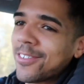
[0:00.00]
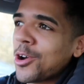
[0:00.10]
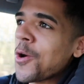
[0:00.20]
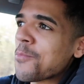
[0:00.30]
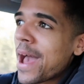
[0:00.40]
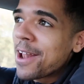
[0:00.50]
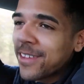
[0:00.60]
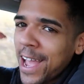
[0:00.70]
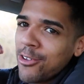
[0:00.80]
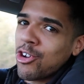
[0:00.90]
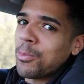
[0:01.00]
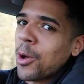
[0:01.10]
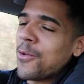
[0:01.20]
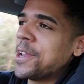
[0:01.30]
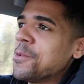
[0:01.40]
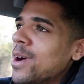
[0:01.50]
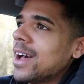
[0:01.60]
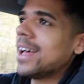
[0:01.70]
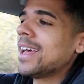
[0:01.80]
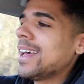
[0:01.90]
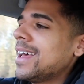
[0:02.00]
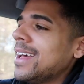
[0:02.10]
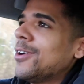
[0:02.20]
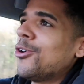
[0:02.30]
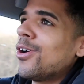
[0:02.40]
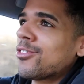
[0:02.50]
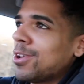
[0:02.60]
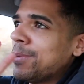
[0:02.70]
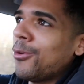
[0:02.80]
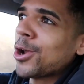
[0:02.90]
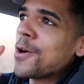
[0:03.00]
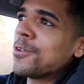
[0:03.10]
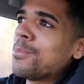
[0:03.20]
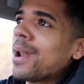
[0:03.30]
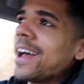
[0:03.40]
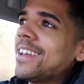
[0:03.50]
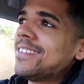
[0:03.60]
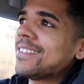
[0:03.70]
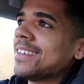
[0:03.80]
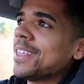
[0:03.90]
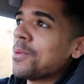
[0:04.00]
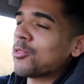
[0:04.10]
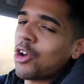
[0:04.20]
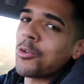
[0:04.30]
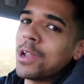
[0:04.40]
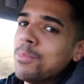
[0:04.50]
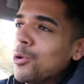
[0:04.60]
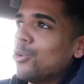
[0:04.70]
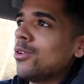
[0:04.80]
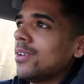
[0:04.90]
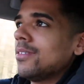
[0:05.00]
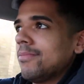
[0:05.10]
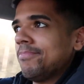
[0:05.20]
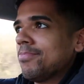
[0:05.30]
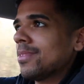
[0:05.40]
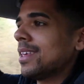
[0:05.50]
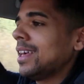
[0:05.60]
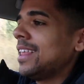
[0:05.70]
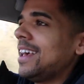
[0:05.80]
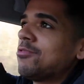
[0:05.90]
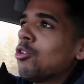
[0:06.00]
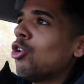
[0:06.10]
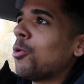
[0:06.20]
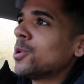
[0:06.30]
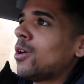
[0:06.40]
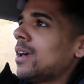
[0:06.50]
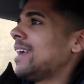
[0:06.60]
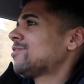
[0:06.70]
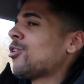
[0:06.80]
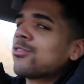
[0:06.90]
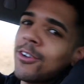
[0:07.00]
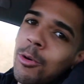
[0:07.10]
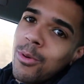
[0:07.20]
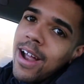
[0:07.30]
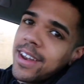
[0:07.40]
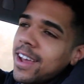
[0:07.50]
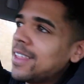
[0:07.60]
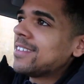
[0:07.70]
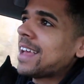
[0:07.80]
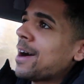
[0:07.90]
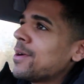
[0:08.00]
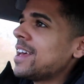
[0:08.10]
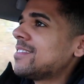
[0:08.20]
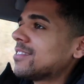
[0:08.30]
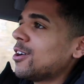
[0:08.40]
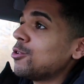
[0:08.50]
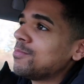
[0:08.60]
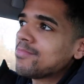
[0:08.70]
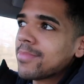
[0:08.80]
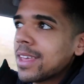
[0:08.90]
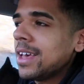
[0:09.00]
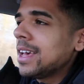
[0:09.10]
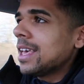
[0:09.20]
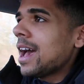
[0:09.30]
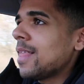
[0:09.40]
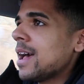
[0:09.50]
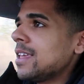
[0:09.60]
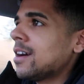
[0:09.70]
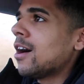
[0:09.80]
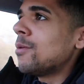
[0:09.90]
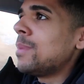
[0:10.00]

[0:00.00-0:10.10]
So if my head's getting chopped off anywhere, or it's a little bit all over the place, and I'm sorry, but it's raw, not it's not a set up round here. This is how it is. So yeah, there you go.